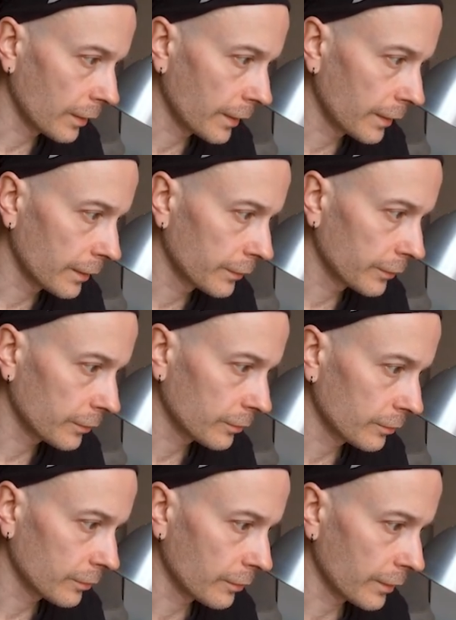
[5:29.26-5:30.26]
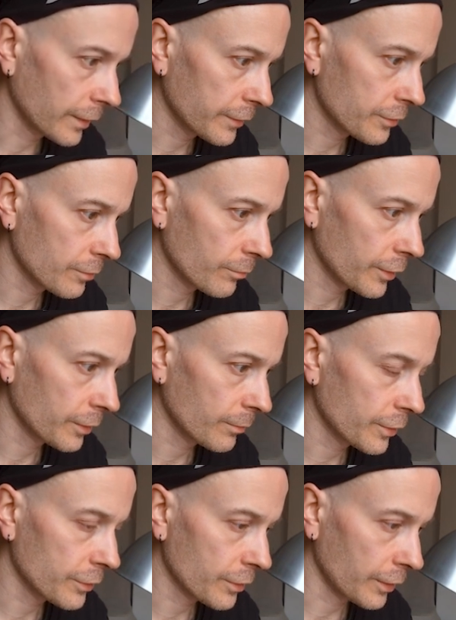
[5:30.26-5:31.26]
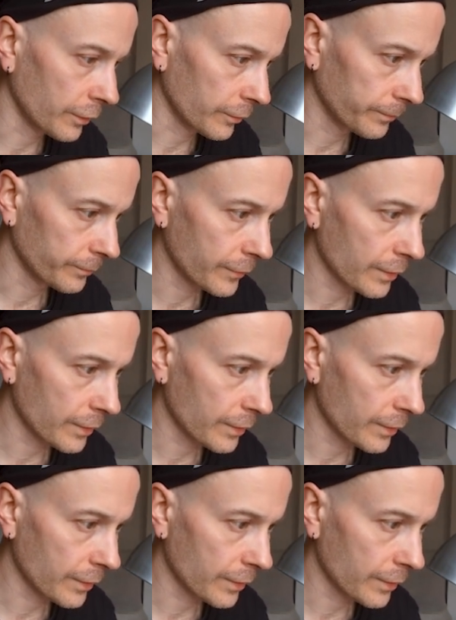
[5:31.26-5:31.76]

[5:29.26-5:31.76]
And that's pretty much it.